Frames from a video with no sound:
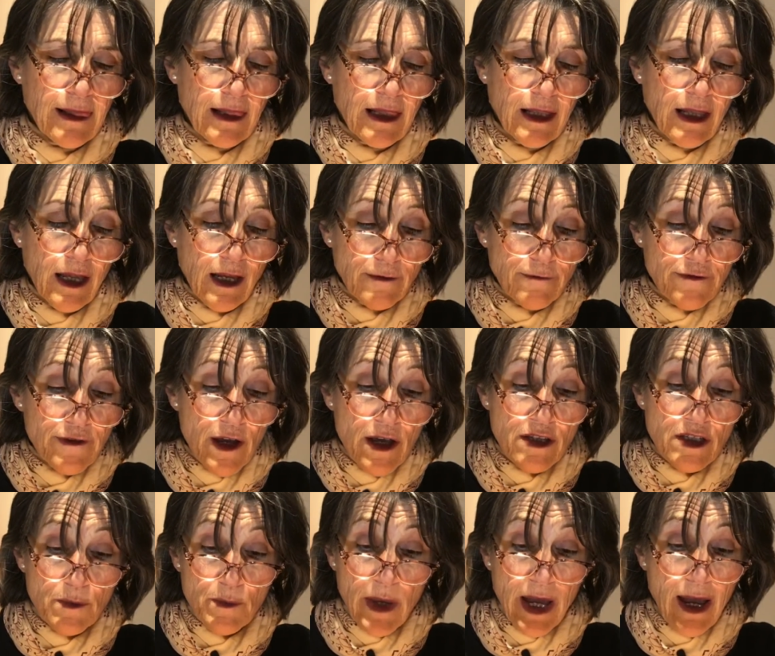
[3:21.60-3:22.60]
At
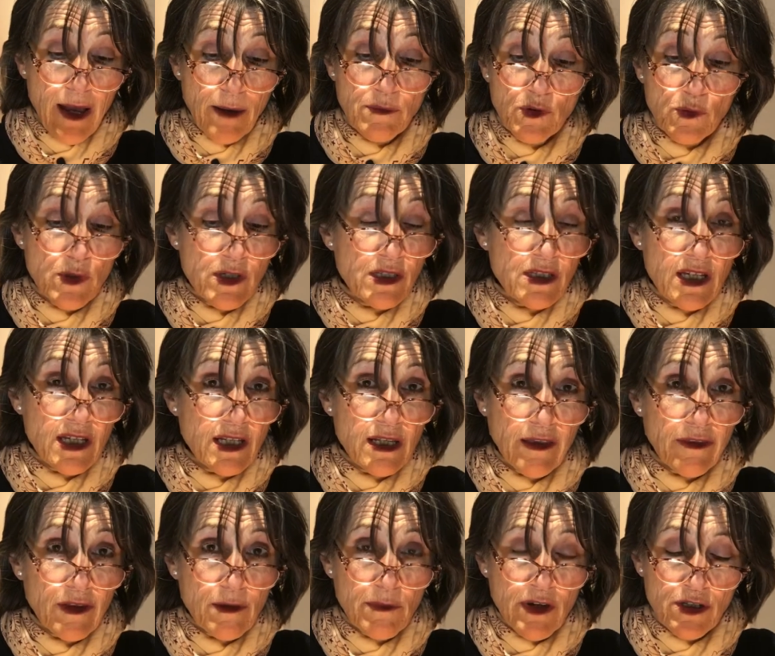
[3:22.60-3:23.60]
first, perhaps, we see
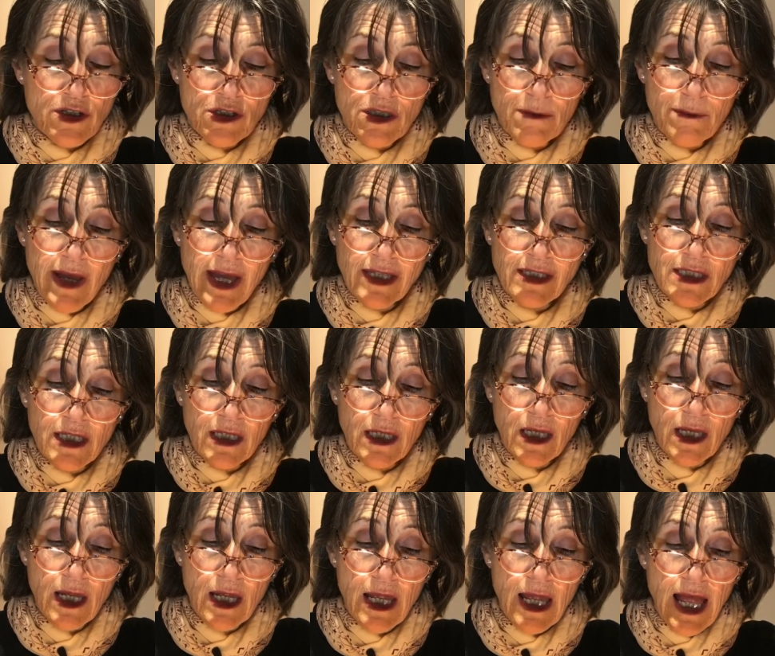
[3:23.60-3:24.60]
nothing much the matter,
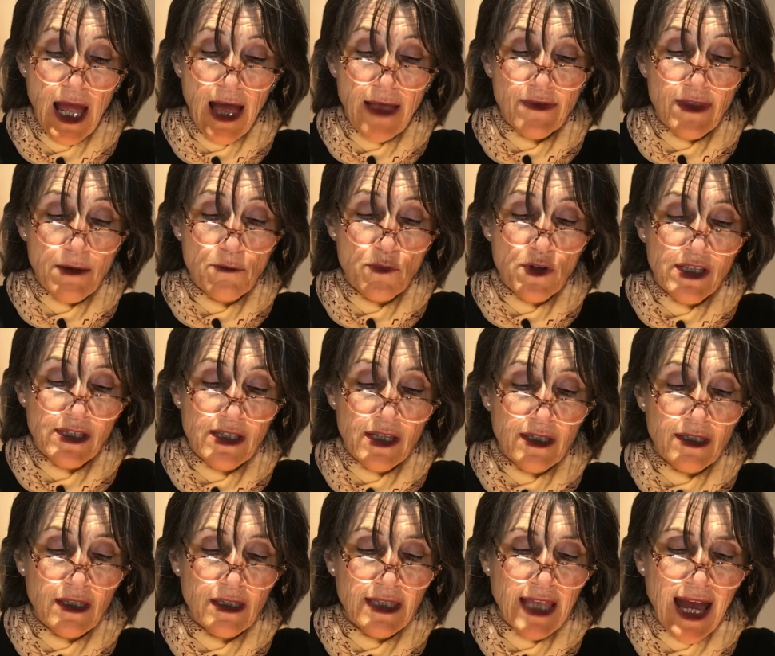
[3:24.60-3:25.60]
and then we see
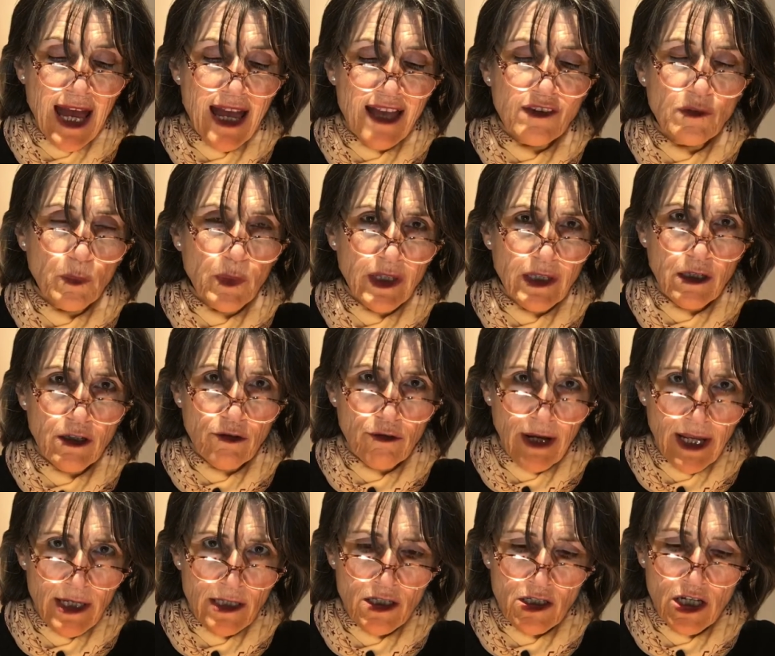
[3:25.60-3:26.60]
that there has been a
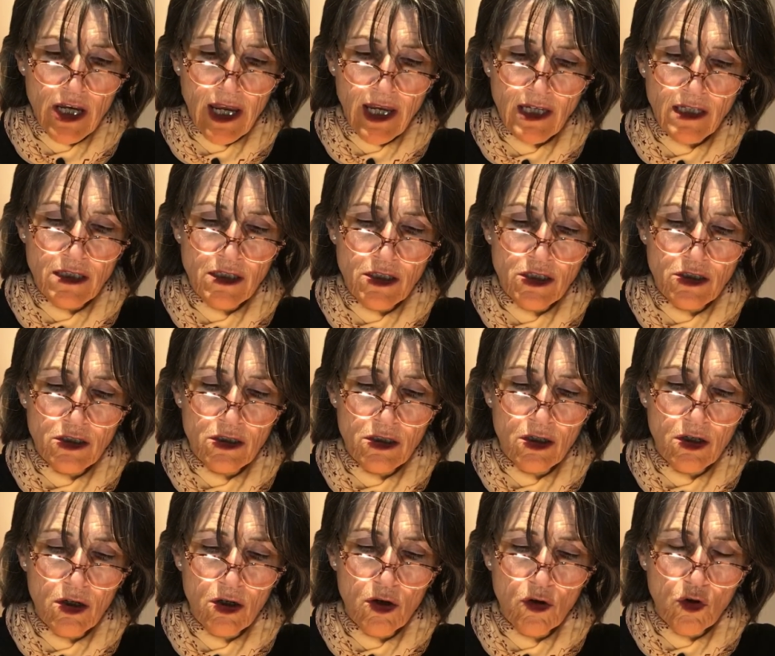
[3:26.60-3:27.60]
great change,
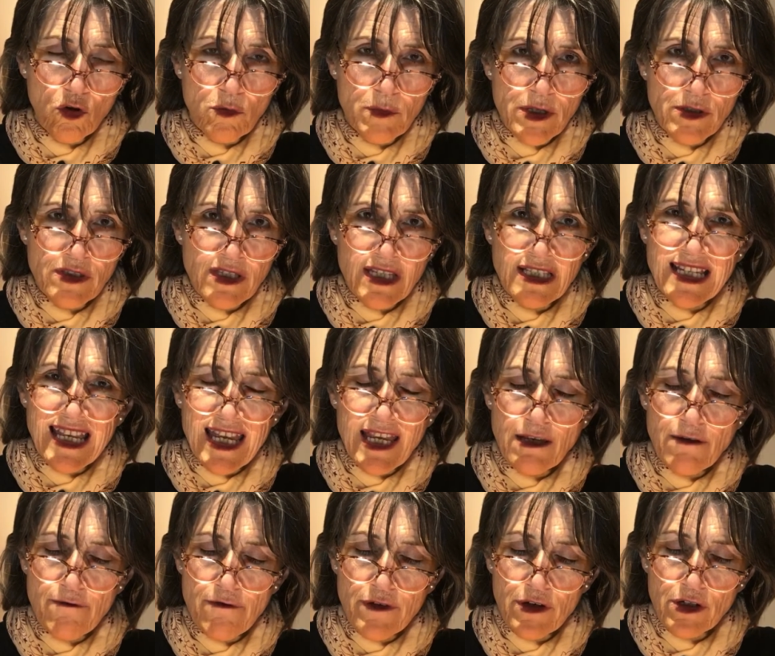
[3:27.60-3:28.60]
almost an
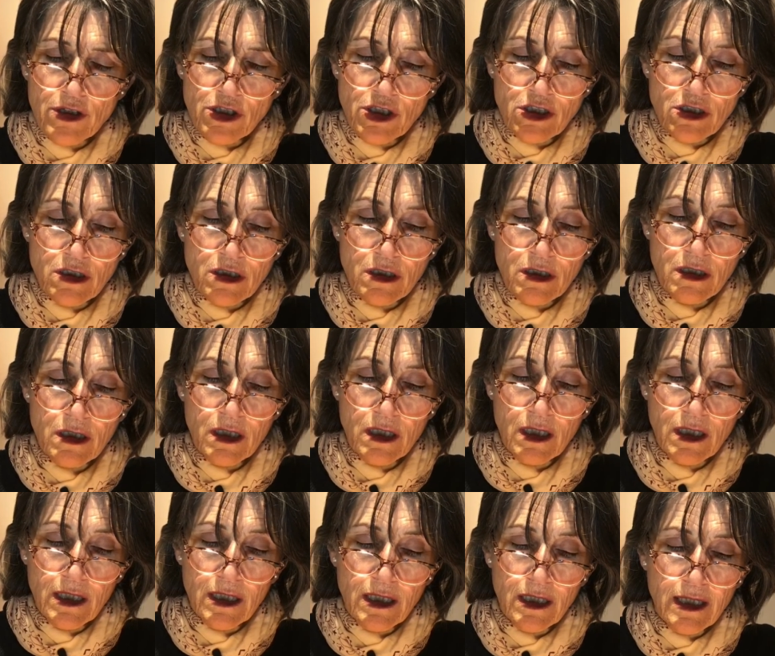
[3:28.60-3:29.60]
inversion
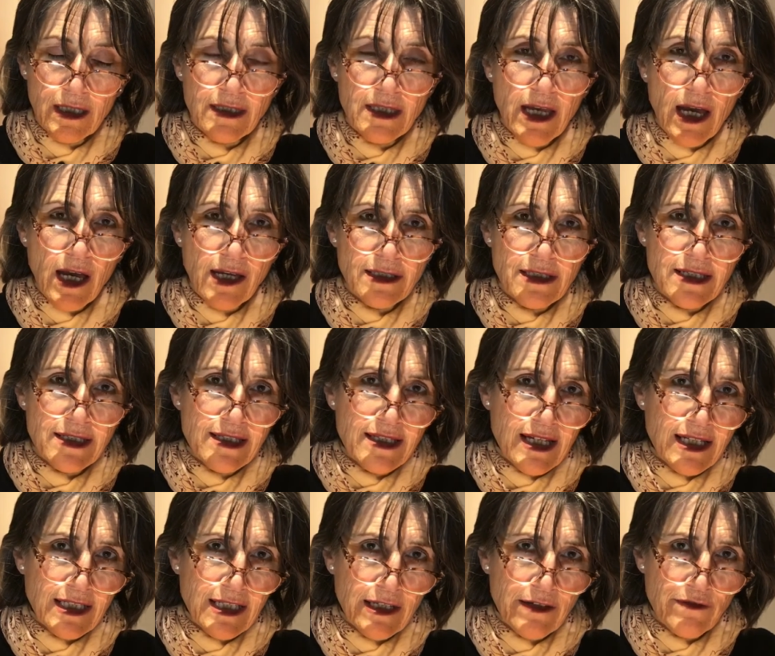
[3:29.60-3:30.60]
in their
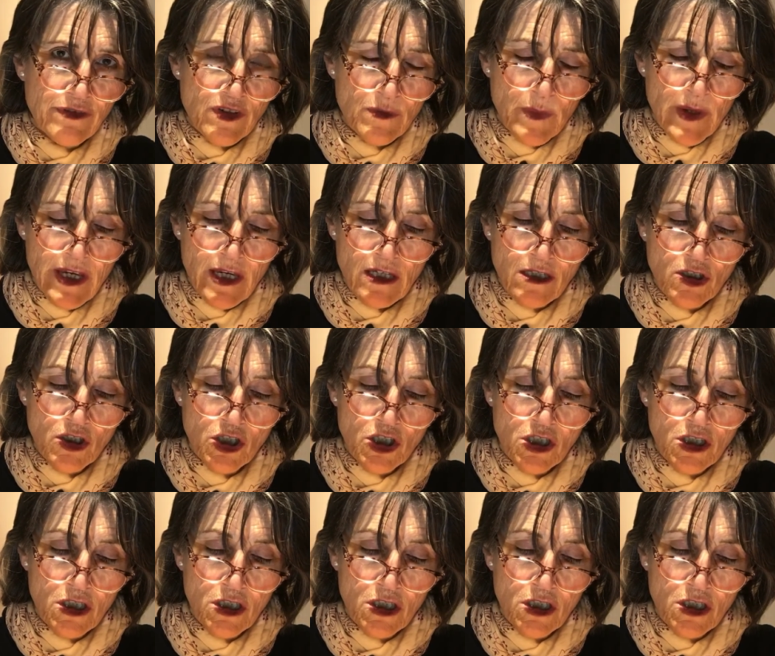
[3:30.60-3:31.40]
understanding of speech.